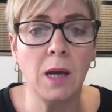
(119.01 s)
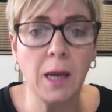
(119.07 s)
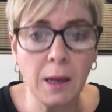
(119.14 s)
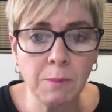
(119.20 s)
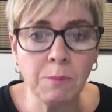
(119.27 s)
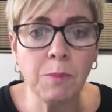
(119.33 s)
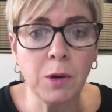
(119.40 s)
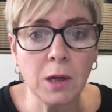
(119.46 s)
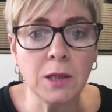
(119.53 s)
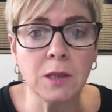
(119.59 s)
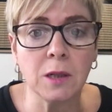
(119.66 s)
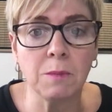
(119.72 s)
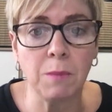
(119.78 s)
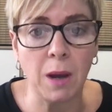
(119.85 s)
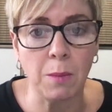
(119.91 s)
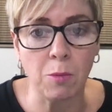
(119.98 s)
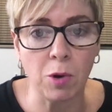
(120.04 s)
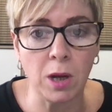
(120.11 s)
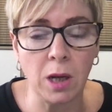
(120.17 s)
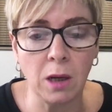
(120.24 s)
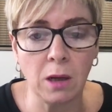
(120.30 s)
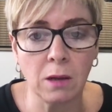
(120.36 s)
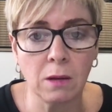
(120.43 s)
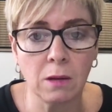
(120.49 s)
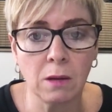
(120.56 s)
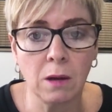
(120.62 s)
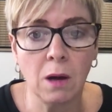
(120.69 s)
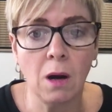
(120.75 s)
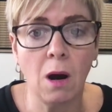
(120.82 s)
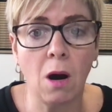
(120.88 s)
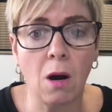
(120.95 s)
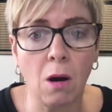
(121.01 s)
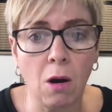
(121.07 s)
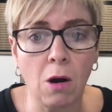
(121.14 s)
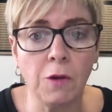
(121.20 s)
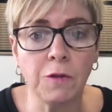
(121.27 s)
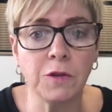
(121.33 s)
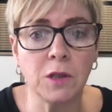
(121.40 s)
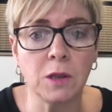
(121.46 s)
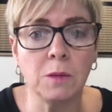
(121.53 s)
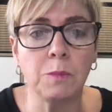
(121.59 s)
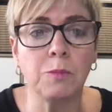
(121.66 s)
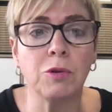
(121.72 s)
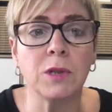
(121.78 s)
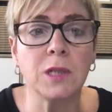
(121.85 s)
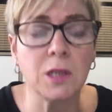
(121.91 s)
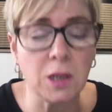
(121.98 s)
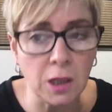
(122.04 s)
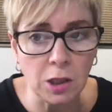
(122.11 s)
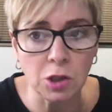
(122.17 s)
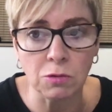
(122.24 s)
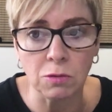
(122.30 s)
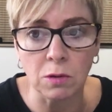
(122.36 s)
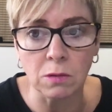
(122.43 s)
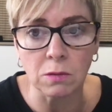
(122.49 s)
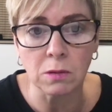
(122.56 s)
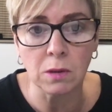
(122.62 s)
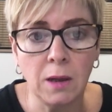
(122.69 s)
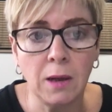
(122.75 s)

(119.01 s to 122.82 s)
Implicit memory are often procedural,